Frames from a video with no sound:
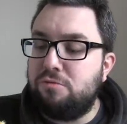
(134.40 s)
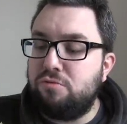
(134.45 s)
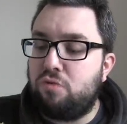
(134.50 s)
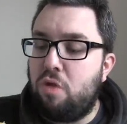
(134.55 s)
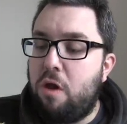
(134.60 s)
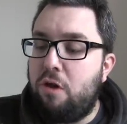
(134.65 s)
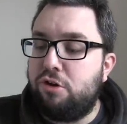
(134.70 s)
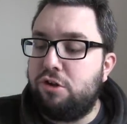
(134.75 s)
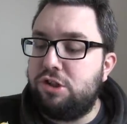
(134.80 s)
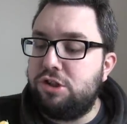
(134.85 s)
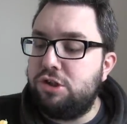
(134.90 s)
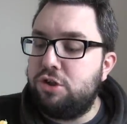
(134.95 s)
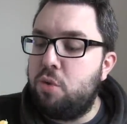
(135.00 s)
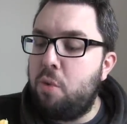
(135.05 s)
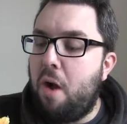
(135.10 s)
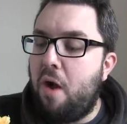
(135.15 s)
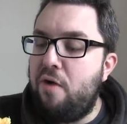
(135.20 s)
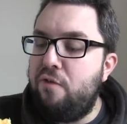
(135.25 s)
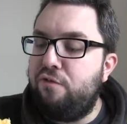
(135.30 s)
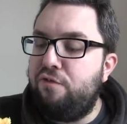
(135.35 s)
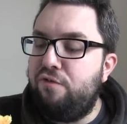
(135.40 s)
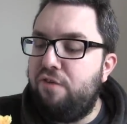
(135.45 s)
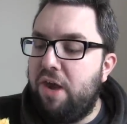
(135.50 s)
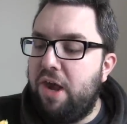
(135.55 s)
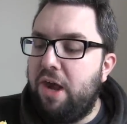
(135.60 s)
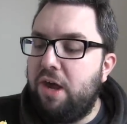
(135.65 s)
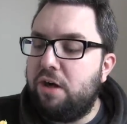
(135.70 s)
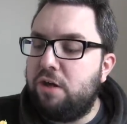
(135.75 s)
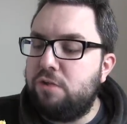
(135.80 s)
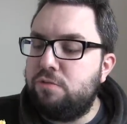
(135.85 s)
They're slightly quite
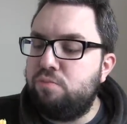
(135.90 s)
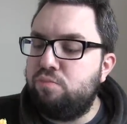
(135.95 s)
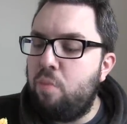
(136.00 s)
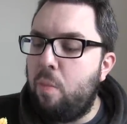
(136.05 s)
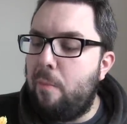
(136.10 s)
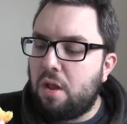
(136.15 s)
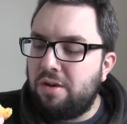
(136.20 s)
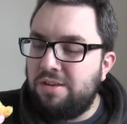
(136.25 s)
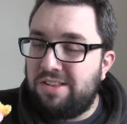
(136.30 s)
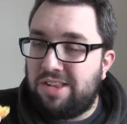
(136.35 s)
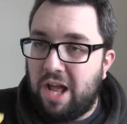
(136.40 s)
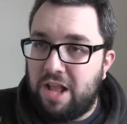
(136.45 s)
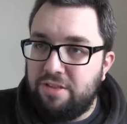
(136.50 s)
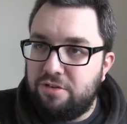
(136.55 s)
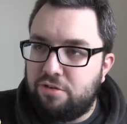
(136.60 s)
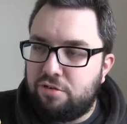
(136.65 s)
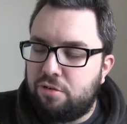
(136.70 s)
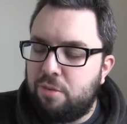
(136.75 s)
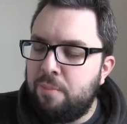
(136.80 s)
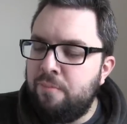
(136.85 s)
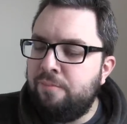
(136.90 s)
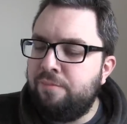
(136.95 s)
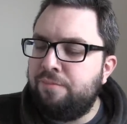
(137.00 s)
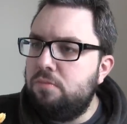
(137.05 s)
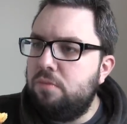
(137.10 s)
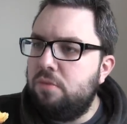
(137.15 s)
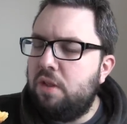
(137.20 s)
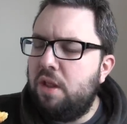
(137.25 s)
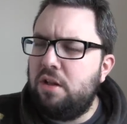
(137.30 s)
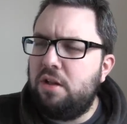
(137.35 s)
thick, dense.
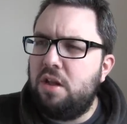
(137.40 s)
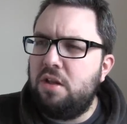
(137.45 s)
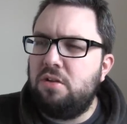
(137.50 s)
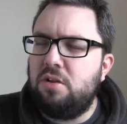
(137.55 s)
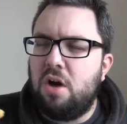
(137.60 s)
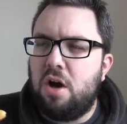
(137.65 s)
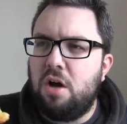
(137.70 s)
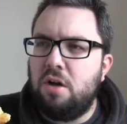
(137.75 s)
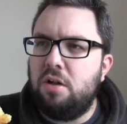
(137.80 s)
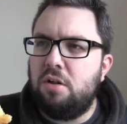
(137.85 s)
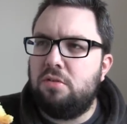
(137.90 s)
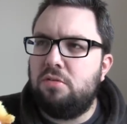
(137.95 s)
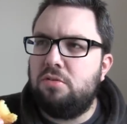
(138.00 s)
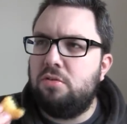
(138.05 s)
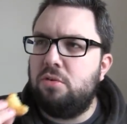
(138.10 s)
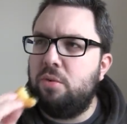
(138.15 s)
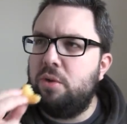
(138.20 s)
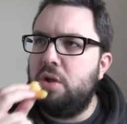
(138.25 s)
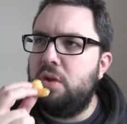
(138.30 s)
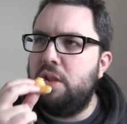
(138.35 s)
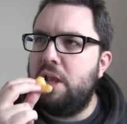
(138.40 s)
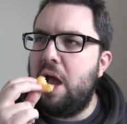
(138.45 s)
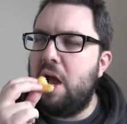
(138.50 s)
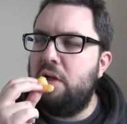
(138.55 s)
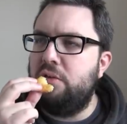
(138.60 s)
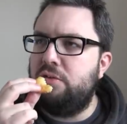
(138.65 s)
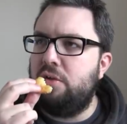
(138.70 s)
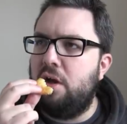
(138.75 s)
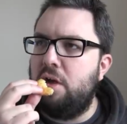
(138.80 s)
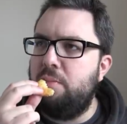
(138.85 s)
They taste kind of salty on the
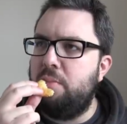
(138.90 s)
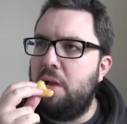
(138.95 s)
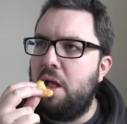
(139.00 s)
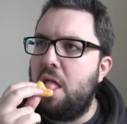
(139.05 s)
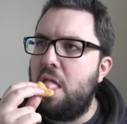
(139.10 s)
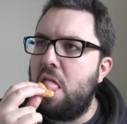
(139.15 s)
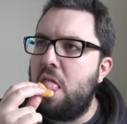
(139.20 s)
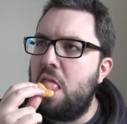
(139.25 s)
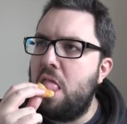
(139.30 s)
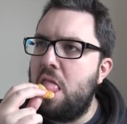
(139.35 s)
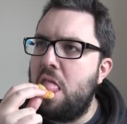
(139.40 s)
outside, but